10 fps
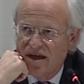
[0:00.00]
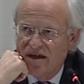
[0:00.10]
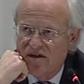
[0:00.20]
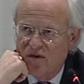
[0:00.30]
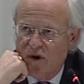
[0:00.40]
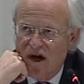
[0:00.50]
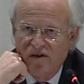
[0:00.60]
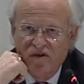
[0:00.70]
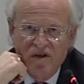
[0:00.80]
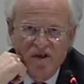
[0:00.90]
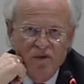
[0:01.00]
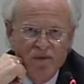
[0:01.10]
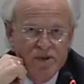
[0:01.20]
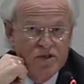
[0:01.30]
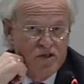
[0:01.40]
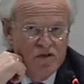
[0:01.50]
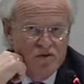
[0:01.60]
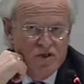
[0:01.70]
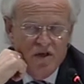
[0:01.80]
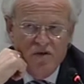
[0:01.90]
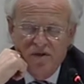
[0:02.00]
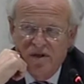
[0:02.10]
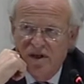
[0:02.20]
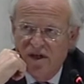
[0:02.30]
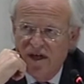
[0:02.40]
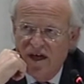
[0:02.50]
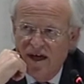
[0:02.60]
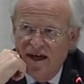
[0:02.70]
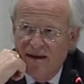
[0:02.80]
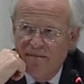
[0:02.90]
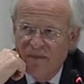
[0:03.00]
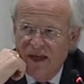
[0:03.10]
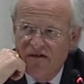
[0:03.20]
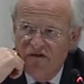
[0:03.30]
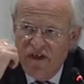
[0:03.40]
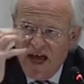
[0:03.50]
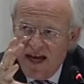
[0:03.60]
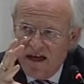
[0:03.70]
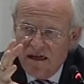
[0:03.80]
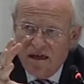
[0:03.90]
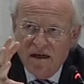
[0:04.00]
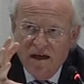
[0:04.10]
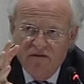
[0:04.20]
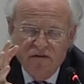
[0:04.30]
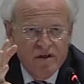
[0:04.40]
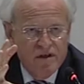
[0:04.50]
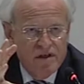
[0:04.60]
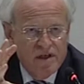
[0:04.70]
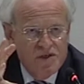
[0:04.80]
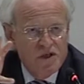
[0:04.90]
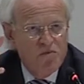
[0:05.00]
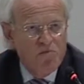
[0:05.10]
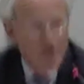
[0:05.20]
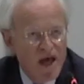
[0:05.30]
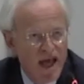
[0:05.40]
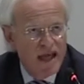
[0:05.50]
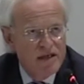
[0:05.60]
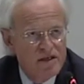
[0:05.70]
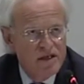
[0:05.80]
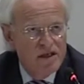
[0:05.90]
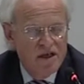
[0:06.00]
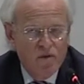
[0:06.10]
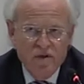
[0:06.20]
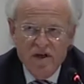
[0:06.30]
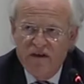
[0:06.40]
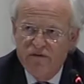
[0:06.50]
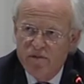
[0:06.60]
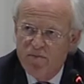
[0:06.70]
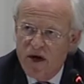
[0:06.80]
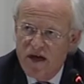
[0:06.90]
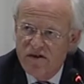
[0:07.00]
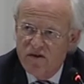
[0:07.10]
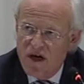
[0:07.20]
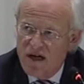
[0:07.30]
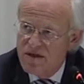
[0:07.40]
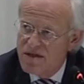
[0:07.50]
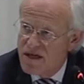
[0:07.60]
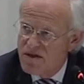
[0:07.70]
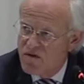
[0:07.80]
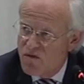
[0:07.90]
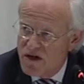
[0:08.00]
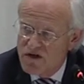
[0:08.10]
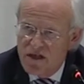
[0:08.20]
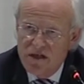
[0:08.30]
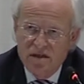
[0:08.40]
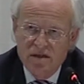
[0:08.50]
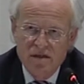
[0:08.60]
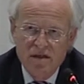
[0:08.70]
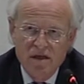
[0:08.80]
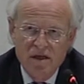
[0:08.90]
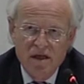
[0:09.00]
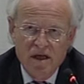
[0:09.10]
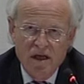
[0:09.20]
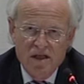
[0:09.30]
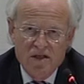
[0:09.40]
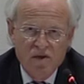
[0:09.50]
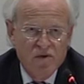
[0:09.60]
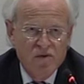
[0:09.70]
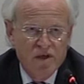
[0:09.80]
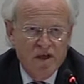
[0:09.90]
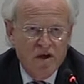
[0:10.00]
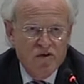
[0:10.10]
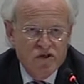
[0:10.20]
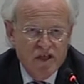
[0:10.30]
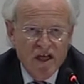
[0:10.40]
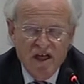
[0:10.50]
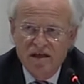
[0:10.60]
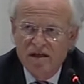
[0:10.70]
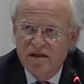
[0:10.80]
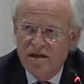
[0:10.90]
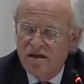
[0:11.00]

and acquire nuclear weapons to do so. And that effort is combined with an effort by the United States and Russia to negotiate